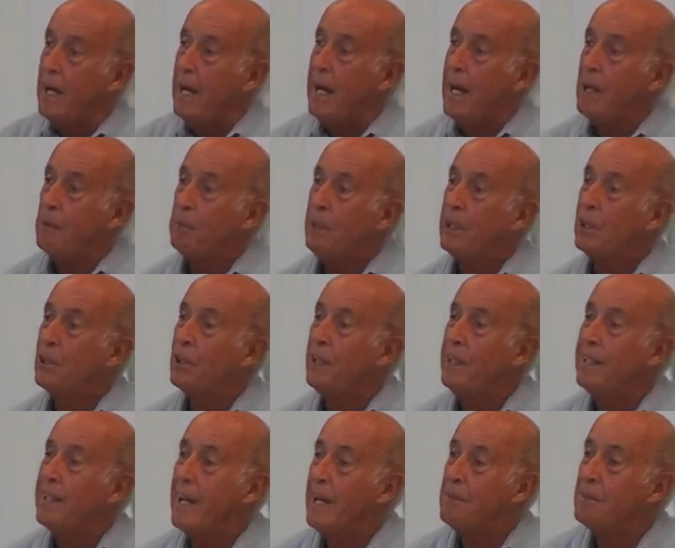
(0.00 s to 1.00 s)
and we
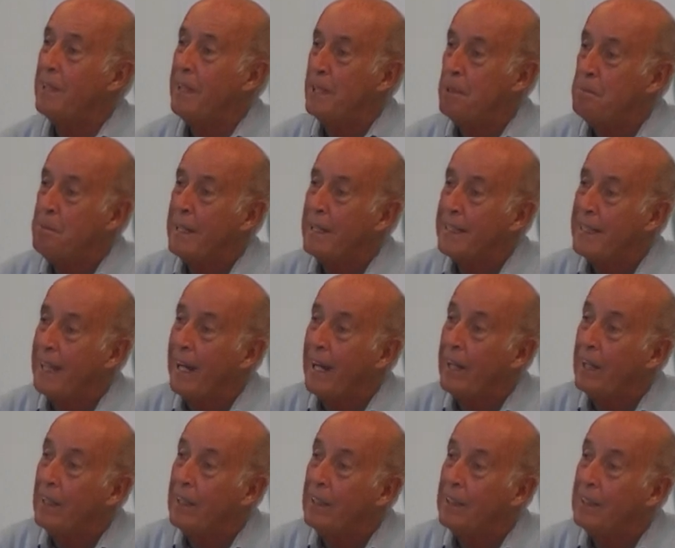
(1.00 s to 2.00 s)
couldn't ever admit that.